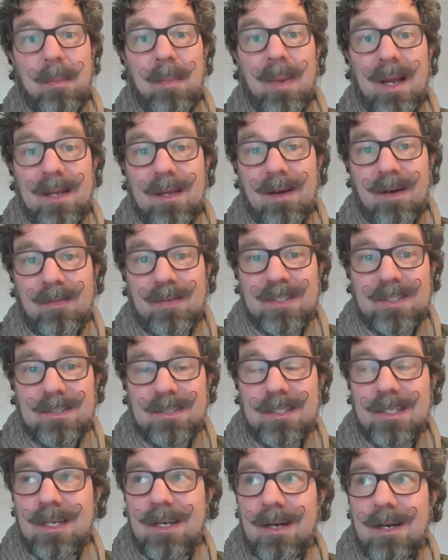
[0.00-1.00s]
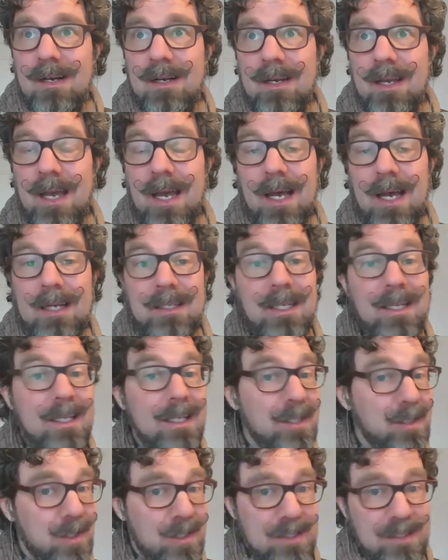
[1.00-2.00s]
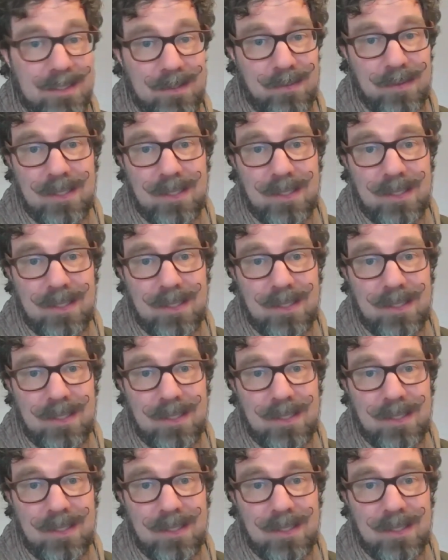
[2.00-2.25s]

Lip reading: Mike, obviously, I had initially